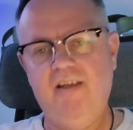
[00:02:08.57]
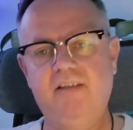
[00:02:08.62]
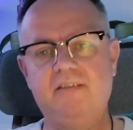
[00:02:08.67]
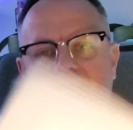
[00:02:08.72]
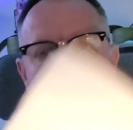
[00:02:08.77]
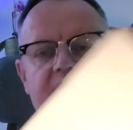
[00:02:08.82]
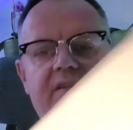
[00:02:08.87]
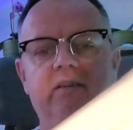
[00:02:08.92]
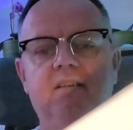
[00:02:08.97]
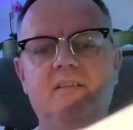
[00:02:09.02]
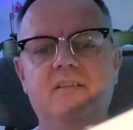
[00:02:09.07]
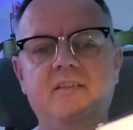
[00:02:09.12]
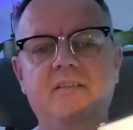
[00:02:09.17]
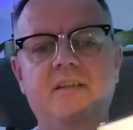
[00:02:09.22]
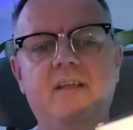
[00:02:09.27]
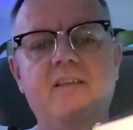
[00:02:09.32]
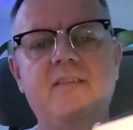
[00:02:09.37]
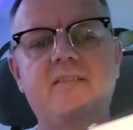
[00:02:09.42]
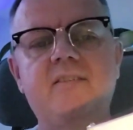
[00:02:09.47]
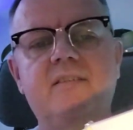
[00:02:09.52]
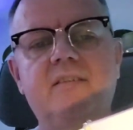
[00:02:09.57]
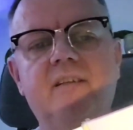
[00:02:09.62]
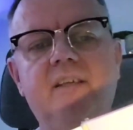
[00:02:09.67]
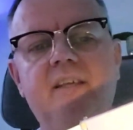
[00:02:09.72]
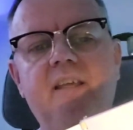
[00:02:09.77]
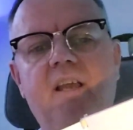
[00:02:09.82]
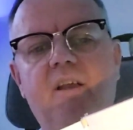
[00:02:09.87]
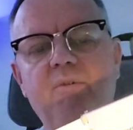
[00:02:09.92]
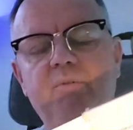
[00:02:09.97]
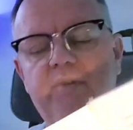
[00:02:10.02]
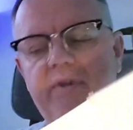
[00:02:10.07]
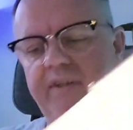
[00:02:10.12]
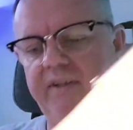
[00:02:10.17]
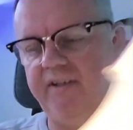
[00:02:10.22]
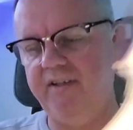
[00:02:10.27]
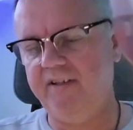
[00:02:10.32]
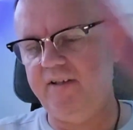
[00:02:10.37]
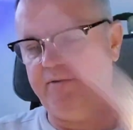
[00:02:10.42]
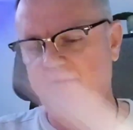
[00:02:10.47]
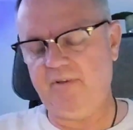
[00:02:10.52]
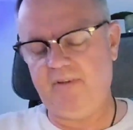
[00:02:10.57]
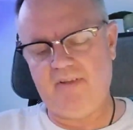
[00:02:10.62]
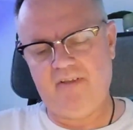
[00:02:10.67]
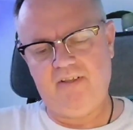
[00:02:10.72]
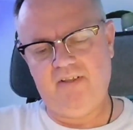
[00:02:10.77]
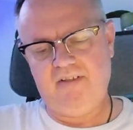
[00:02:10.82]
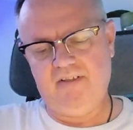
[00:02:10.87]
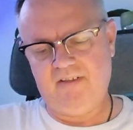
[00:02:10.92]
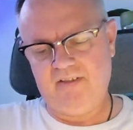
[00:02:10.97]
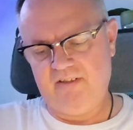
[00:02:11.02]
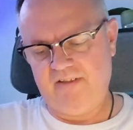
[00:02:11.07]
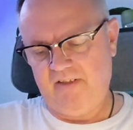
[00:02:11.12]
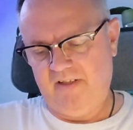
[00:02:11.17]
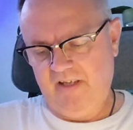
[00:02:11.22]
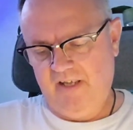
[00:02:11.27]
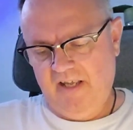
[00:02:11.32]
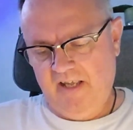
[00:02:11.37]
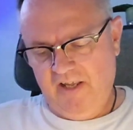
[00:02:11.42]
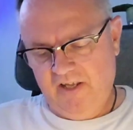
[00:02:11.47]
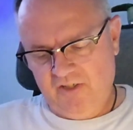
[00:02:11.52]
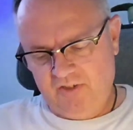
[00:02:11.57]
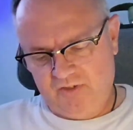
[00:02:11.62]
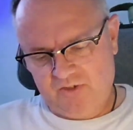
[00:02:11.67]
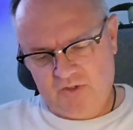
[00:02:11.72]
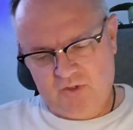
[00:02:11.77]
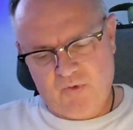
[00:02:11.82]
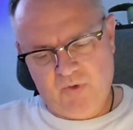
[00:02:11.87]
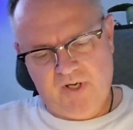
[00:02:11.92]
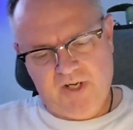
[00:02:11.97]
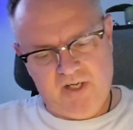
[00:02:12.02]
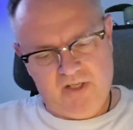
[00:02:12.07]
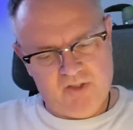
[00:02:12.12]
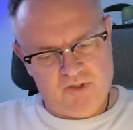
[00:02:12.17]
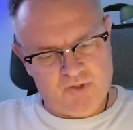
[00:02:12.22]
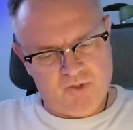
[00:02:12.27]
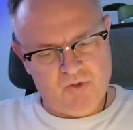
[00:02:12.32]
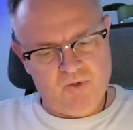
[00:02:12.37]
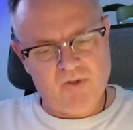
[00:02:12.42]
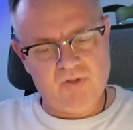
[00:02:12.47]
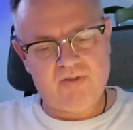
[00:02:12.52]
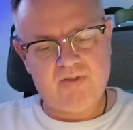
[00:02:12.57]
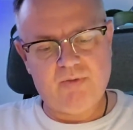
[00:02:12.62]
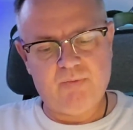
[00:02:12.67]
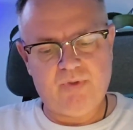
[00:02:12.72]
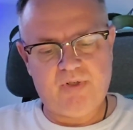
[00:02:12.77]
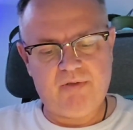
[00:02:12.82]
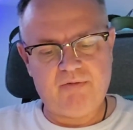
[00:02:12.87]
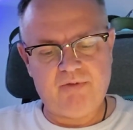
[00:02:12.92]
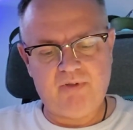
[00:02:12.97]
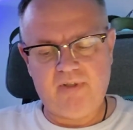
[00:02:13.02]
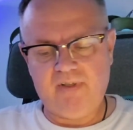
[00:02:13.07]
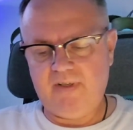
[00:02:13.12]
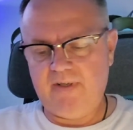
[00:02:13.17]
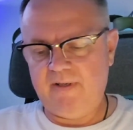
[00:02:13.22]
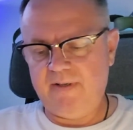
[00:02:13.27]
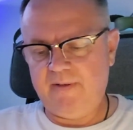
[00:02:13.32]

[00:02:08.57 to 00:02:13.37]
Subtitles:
has a nice layouting and everything, screenshots or whatever.